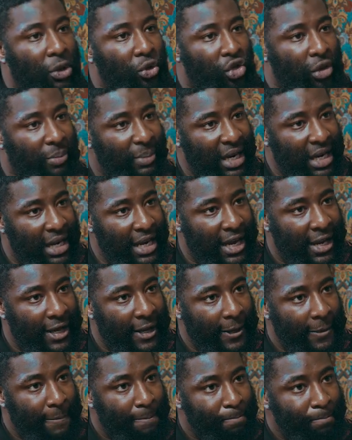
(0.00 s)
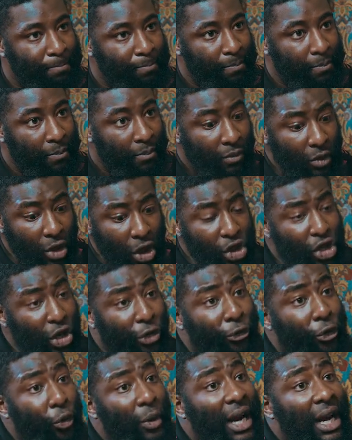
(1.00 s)
social media.
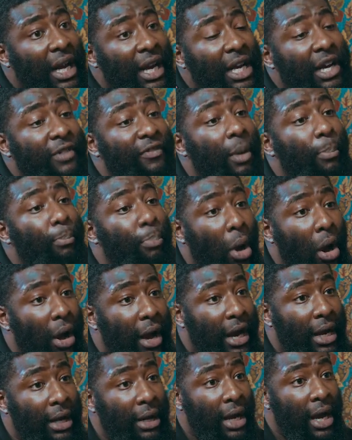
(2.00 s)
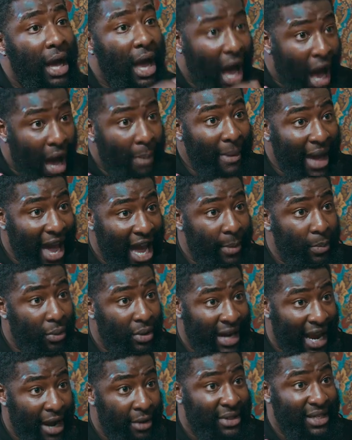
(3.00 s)
So, through a click of a button, I'm
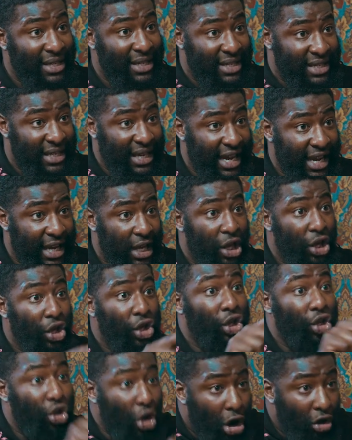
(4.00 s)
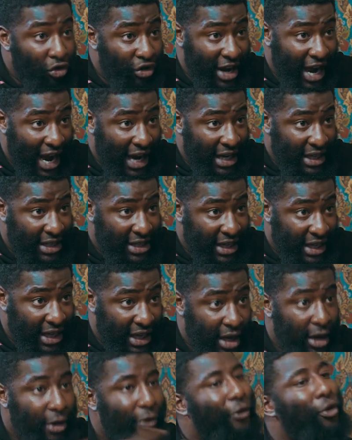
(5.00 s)
able now to see your
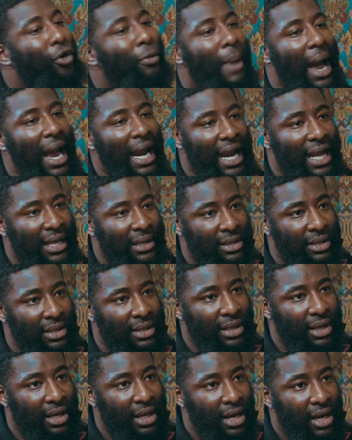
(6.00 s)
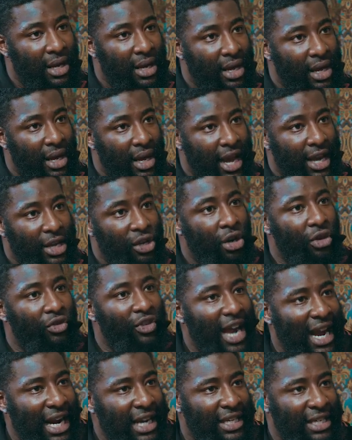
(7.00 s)
reality through my lens and your
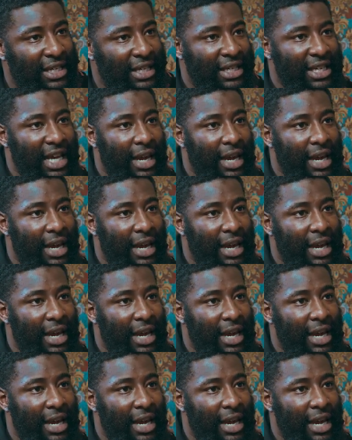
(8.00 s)
reality is the